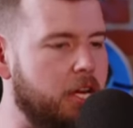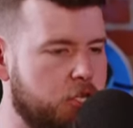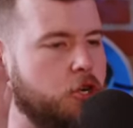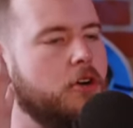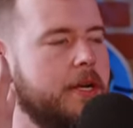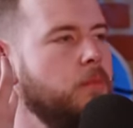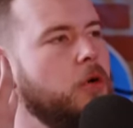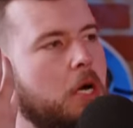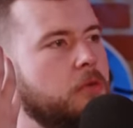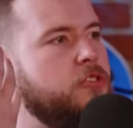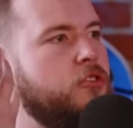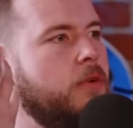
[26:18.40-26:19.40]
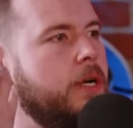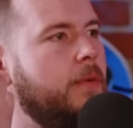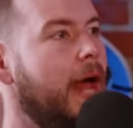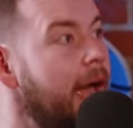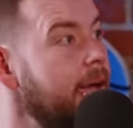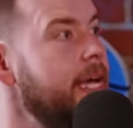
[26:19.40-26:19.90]
I showed him what I was doing. I
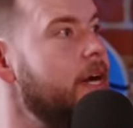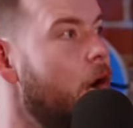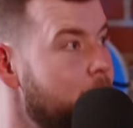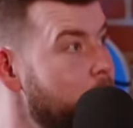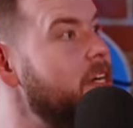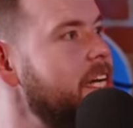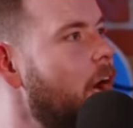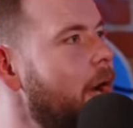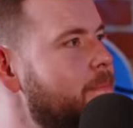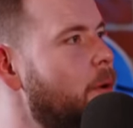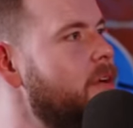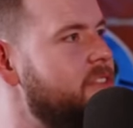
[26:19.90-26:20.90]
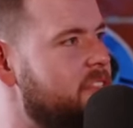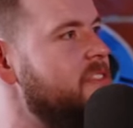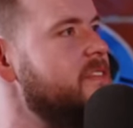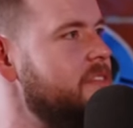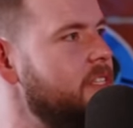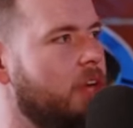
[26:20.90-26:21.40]
went, hey, I'm modding iPods
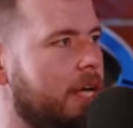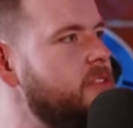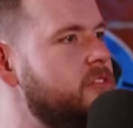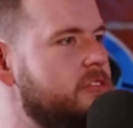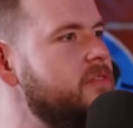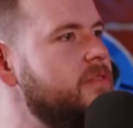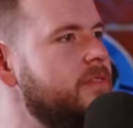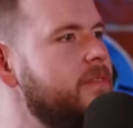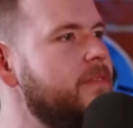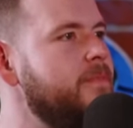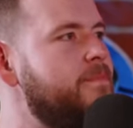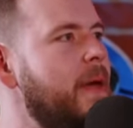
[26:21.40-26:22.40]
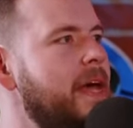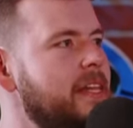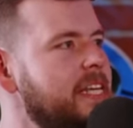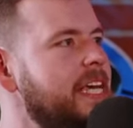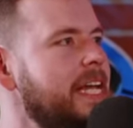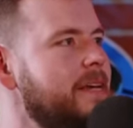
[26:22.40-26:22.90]
and like
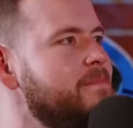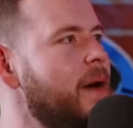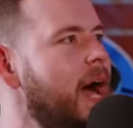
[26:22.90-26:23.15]
barely getting